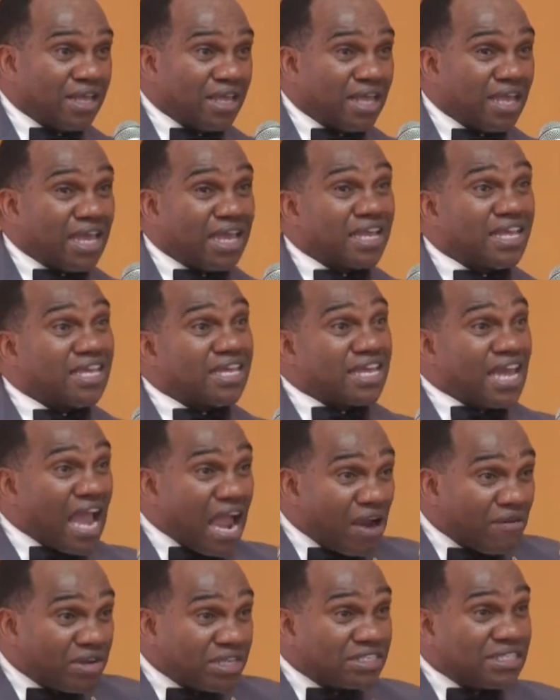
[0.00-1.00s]
it
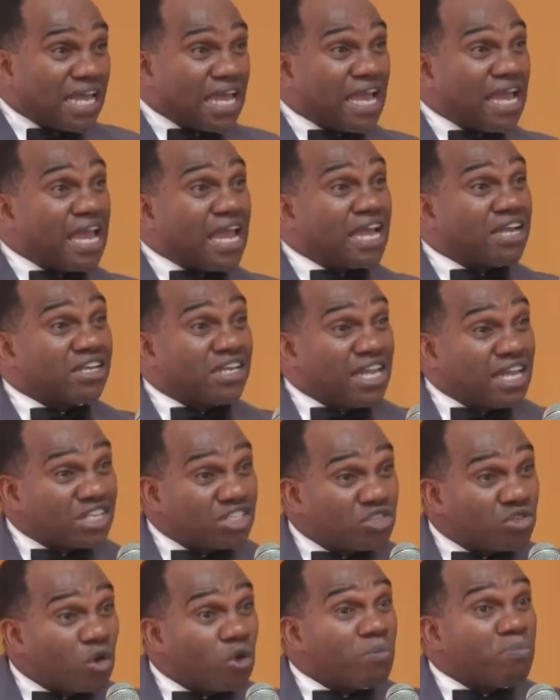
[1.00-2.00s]
carries that
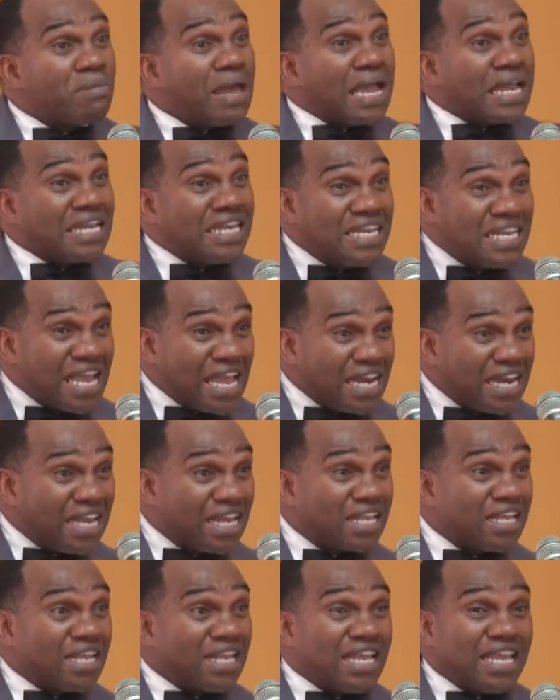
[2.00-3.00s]

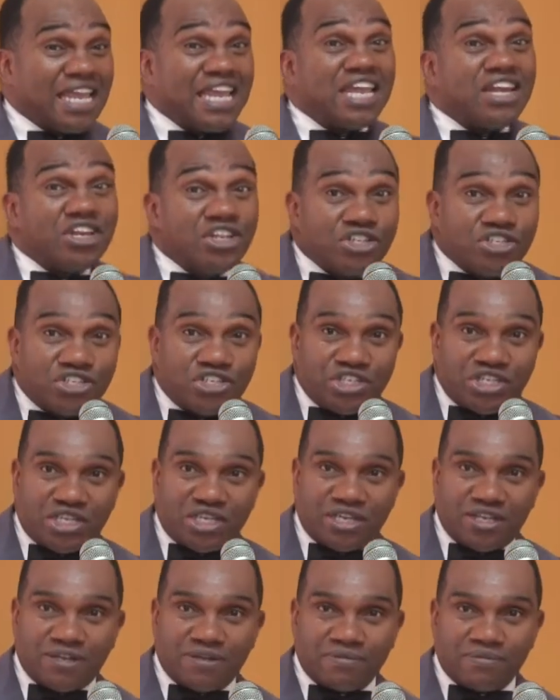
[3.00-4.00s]
electromagnetic energy
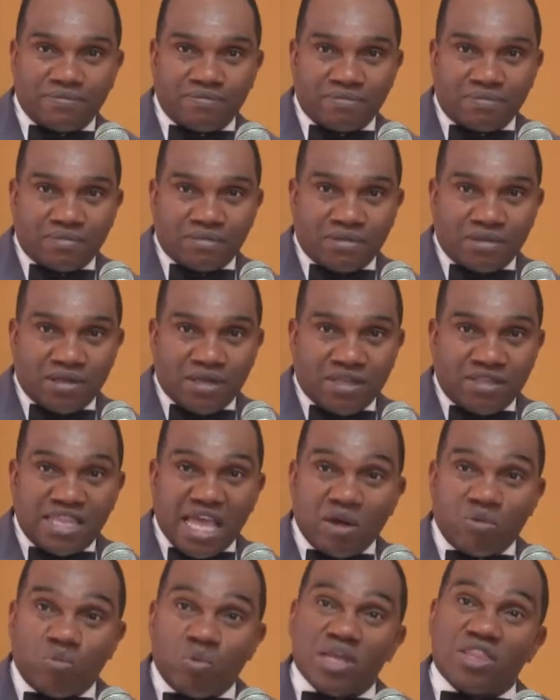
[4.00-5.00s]

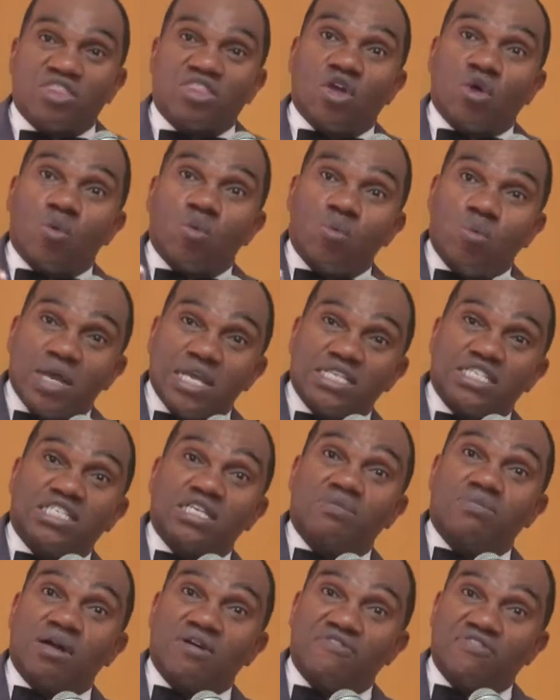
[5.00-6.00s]
that with the
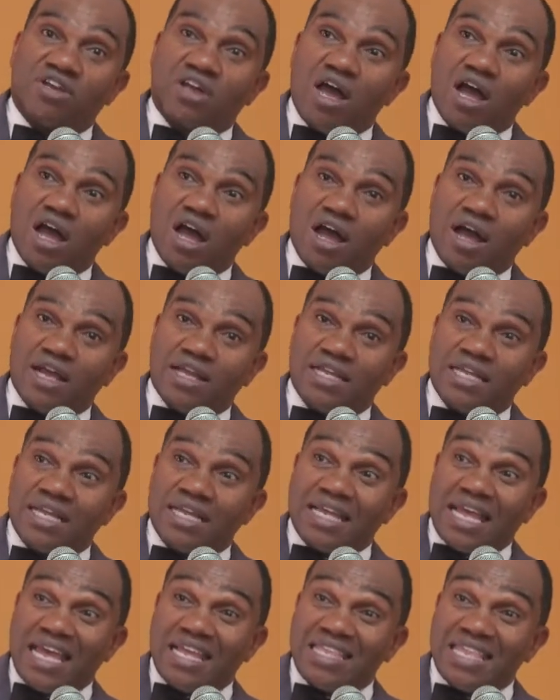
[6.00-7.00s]
wisdom of God,
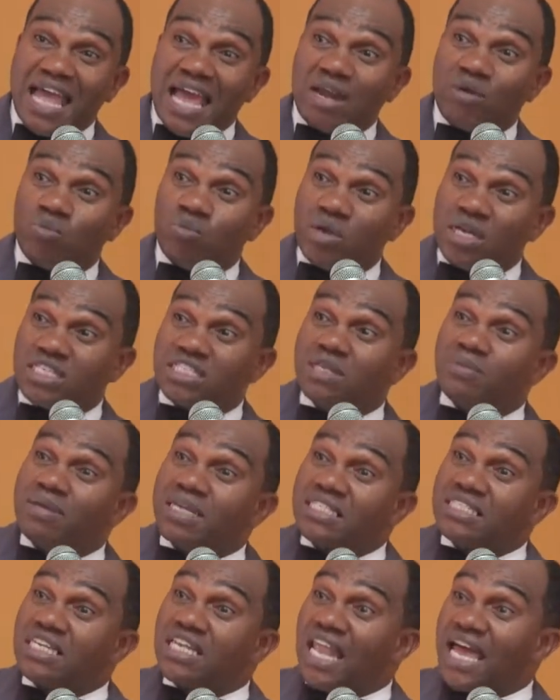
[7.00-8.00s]
and that wisdom
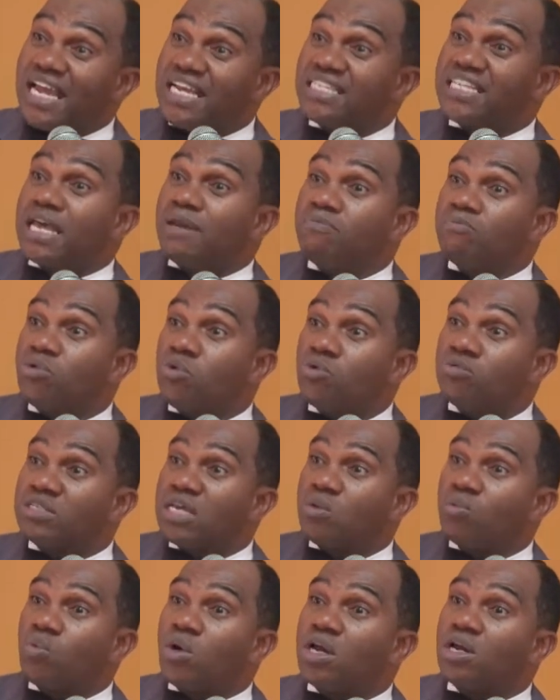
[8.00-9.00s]
is light that moves
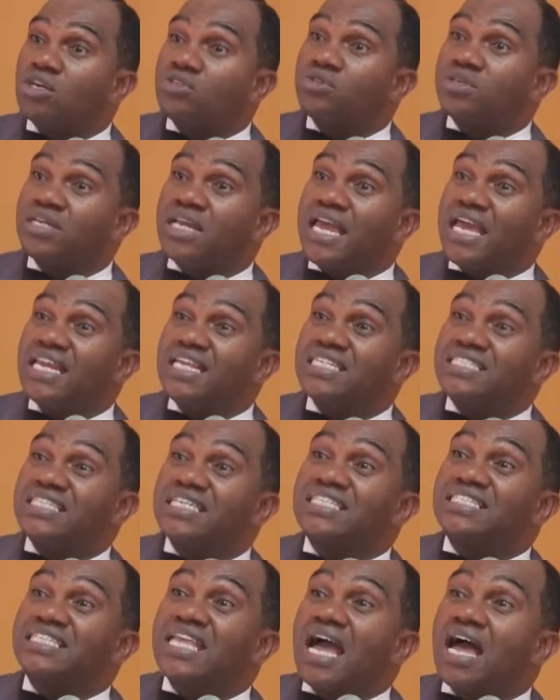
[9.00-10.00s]
at
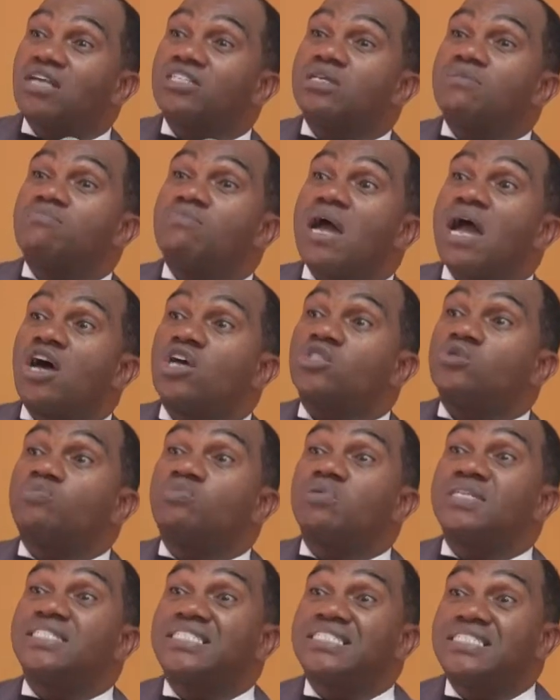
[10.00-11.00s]
186,000 miles
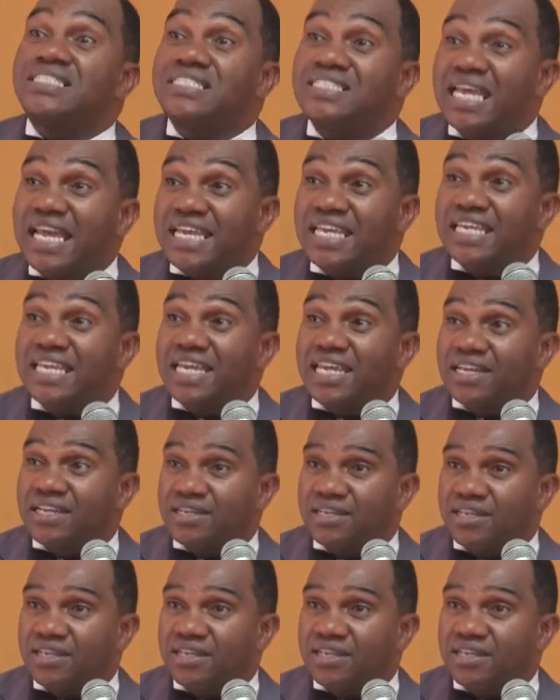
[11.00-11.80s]
per second,